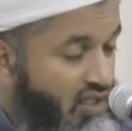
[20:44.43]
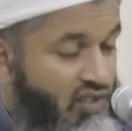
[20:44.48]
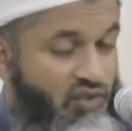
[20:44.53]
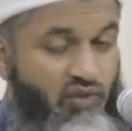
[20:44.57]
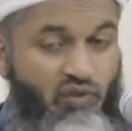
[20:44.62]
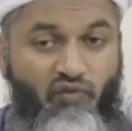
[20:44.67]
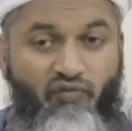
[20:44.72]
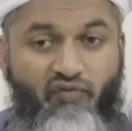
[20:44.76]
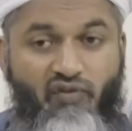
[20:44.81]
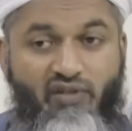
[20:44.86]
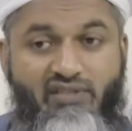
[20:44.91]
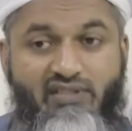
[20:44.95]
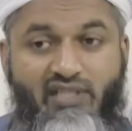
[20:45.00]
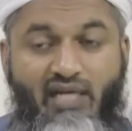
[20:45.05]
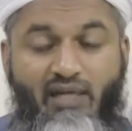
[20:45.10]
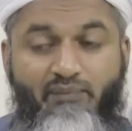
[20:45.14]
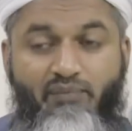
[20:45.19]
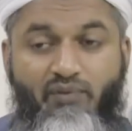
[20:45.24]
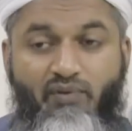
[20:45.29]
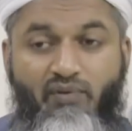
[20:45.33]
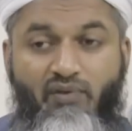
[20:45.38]
So for
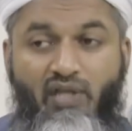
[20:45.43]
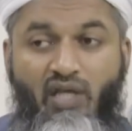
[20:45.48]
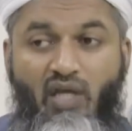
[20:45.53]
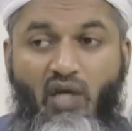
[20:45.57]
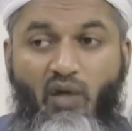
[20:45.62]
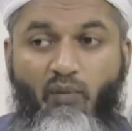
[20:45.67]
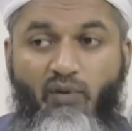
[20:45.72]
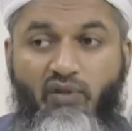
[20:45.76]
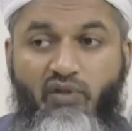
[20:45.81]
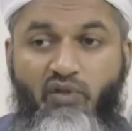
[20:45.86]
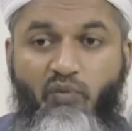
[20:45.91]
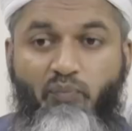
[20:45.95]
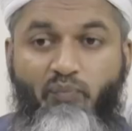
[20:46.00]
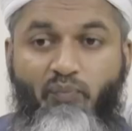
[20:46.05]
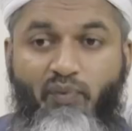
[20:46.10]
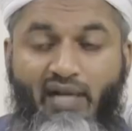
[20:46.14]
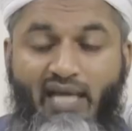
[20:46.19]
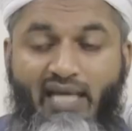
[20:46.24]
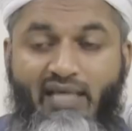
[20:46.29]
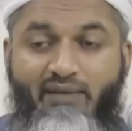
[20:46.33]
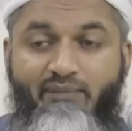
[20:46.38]
example, when you
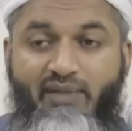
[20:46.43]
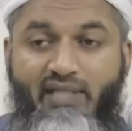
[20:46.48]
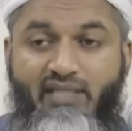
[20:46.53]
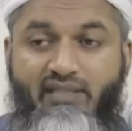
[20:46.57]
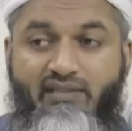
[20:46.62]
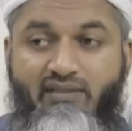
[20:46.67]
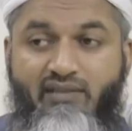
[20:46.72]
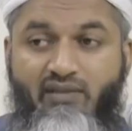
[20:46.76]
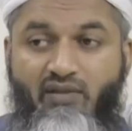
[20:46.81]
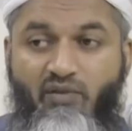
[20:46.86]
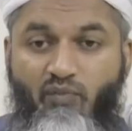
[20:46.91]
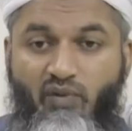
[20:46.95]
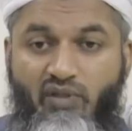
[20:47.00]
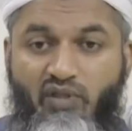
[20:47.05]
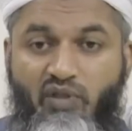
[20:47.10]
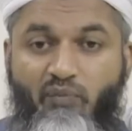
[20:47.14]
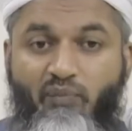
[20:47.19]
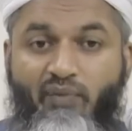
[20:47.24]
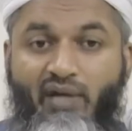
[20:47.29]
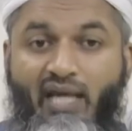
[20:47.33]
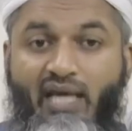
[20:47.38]
blame it
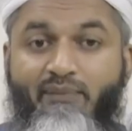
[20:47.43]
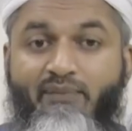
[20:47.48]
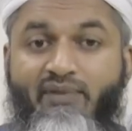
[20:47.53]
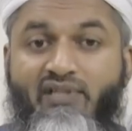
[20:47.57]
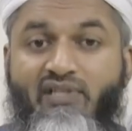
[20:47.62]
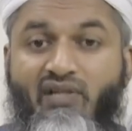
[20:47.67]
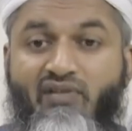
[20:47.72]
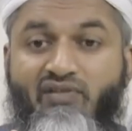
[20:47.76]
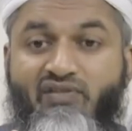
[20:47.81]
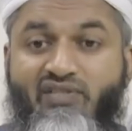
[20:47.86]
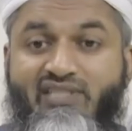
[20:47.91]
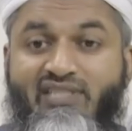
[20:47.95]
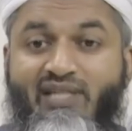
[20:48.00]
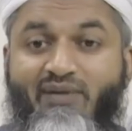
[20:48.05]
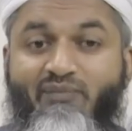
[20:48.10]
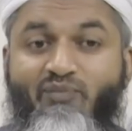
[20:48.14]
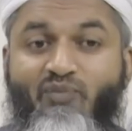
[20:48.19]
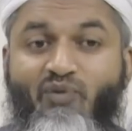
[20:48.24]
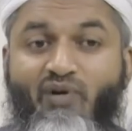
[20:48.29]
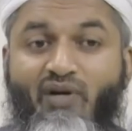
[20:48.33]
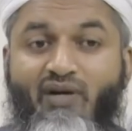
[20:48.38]
on
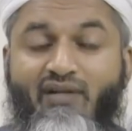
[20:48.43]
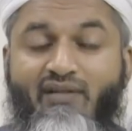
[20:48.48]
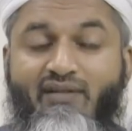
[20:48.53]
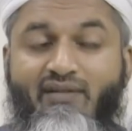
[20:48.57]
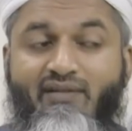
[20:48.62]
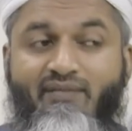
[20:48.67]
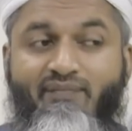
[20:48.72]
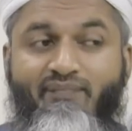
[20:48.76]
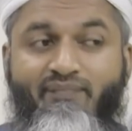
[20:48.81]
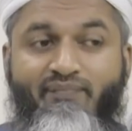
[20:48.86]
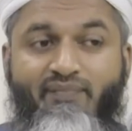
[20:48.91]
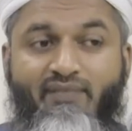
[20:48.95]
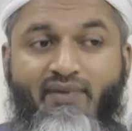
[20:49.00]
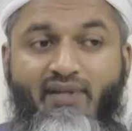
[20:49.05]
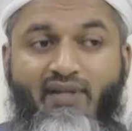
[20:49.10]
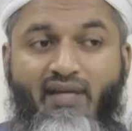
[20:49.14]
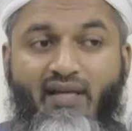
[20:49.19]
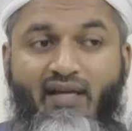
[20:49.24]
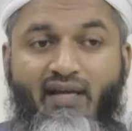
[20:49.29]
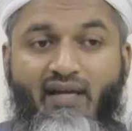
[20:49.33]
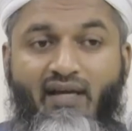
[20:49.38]
someone
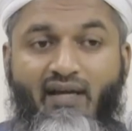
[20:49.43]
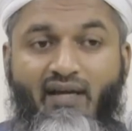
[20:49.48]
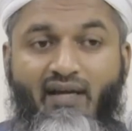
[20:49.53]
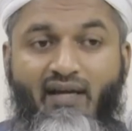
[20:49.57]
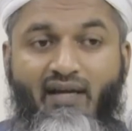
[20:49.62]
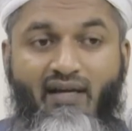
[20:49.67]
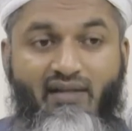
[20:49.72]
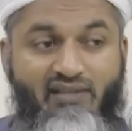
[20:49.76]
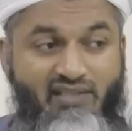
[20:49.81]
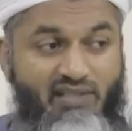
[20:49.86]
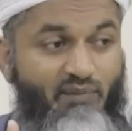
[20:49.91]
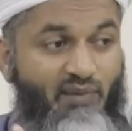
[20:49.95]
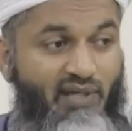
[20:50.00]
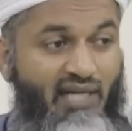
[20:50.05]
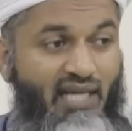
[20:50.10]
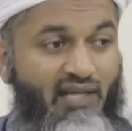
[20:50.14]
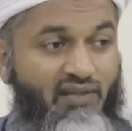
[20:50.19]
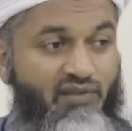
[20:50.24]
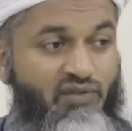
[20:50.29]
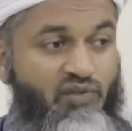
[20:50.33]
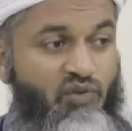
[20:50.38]

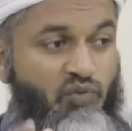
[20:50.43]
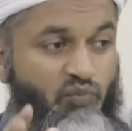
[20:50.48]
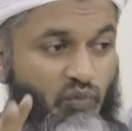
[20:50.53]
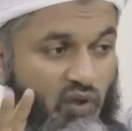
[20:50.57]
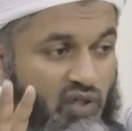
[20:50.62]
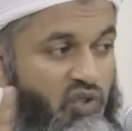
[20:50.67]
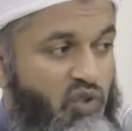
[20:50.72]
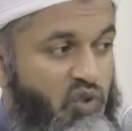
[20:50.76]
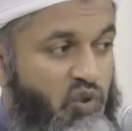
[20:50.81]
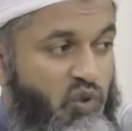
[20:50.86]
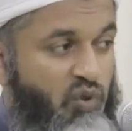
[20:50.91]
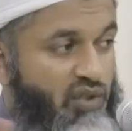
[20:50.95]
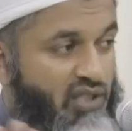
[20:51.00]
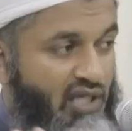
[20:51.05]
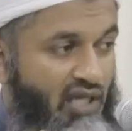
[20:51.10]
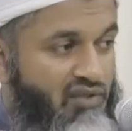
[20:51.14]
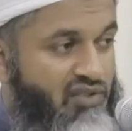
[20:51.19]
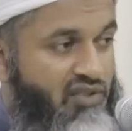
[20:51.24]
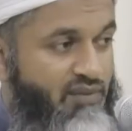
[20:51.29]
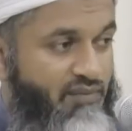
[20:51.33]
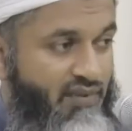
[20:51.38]
else, what you're doing
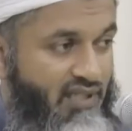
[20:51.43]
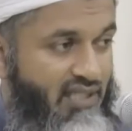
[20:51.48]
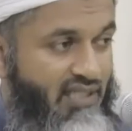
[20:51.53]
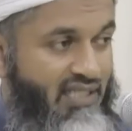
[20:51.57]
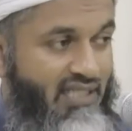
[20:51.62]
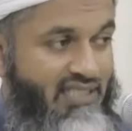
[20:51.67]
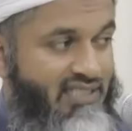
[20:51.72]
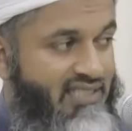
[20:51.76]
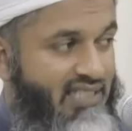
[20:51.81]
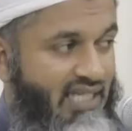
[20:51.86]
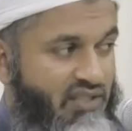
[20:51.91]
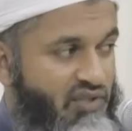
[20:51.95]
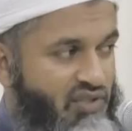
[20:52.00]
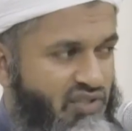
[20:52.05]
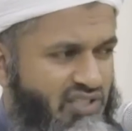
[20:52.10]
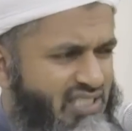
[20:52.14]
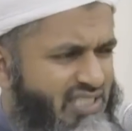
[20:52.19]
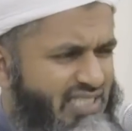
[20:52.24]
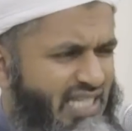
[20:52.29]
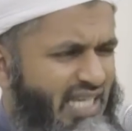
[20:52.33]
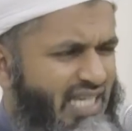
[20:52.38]
ultimately is that you're
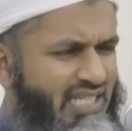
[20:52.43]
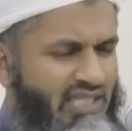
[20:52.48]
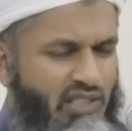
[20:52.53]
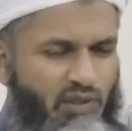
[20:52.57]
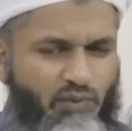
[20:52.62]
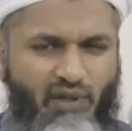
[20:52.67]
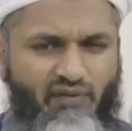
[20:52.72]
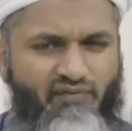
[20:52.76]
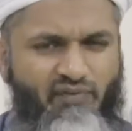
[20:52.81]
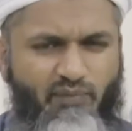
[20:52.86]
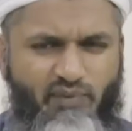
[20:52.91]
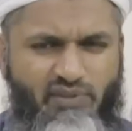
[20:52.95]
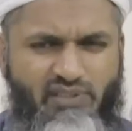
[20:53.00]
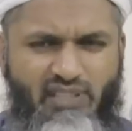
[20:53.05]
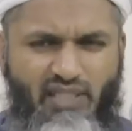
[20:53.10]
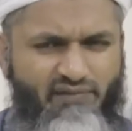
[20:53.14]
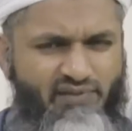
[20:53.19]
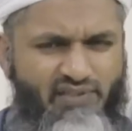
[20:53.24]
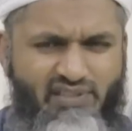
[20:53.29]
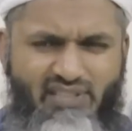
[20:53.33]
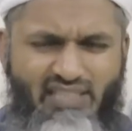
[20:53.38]
just taking it away from
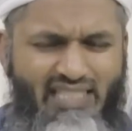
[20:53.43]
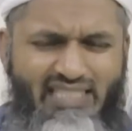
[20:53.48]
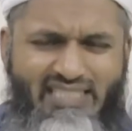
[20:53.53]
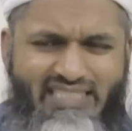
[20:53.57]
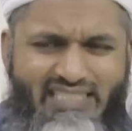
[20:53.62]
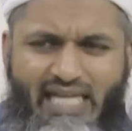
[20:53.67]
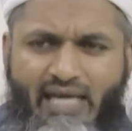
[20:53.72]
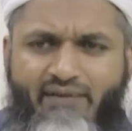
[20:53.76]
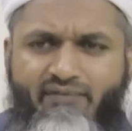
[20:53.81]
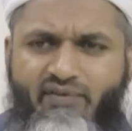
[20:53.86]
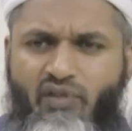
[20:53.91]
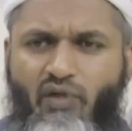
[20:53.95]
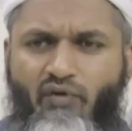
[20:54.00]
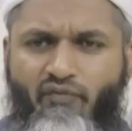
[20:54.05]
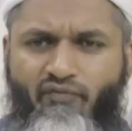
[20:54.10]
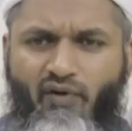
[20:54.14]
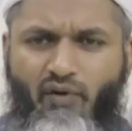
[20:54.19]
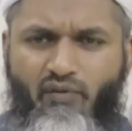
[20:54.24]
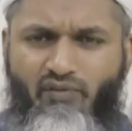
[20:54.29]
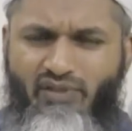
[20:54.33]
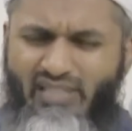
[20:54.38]
yourself. It's never your
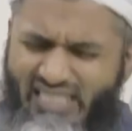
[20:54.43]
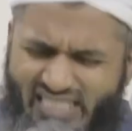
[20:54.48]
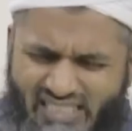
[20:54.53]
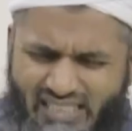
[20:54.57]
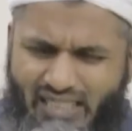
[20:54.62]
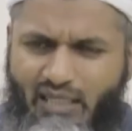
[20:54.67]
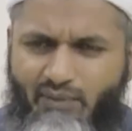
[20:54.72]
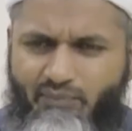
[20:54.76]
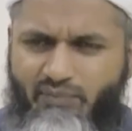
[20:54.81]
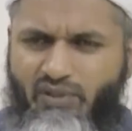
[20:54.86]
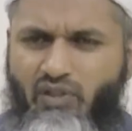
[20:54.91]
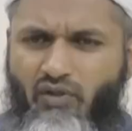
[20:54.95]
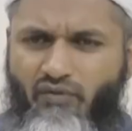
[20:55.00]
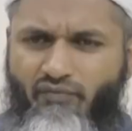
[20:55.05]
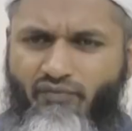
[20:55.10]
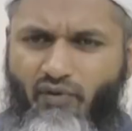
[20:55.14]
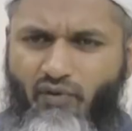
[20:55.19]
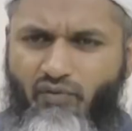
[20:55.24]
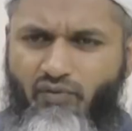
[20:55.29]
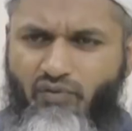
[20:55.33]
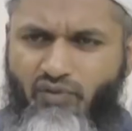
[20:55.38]
fault. It can't be your
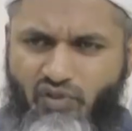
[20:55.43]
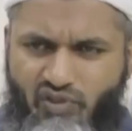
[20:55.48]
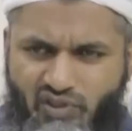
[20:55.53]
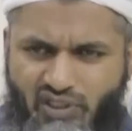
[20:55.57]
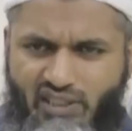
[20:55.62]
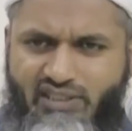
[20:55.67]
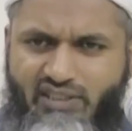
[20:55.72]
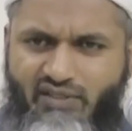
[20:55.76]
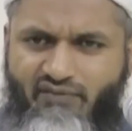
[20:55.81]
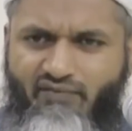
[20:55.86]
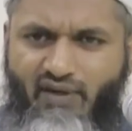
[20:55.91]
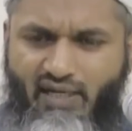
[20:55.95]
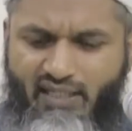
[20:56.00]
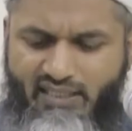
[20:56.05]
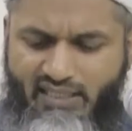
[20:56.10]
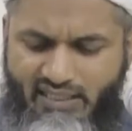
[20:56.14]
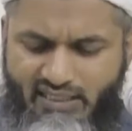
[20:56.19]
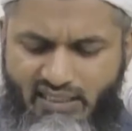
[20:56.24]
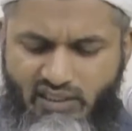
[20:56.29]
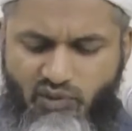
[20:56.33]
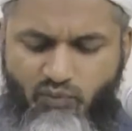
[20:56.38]
fault. You justify it.
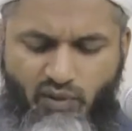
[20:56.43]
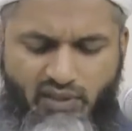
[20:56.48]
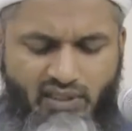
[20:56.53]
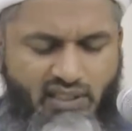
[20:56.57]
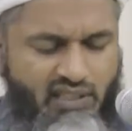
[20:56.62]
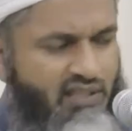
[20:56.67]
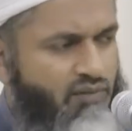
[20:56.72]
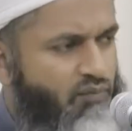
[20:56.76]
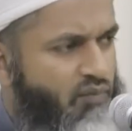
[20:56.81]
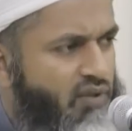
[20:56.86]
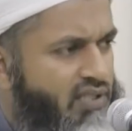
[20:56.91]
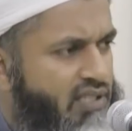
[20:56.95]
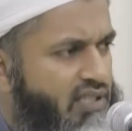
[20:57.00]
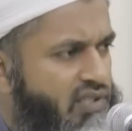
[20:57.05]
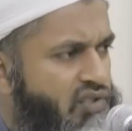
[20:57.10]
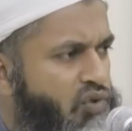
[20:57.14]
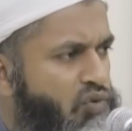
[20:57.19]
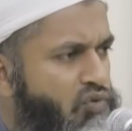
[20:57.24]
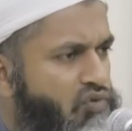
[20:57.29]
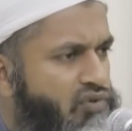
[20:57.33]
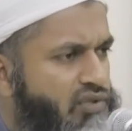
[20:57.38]
And this is what the
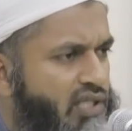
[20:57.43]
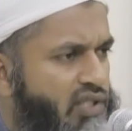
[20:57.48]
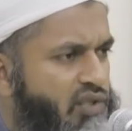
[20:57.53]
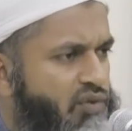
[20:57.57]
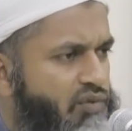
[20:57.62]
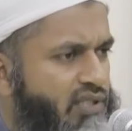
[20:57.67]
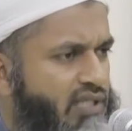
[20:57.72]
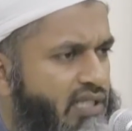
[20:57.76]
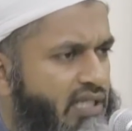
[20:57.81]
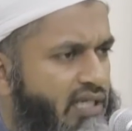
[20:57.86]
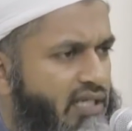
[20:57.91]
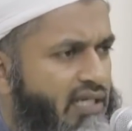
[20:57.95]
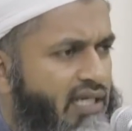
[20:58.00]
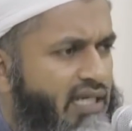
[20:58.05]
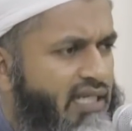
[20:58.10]
children are doing here.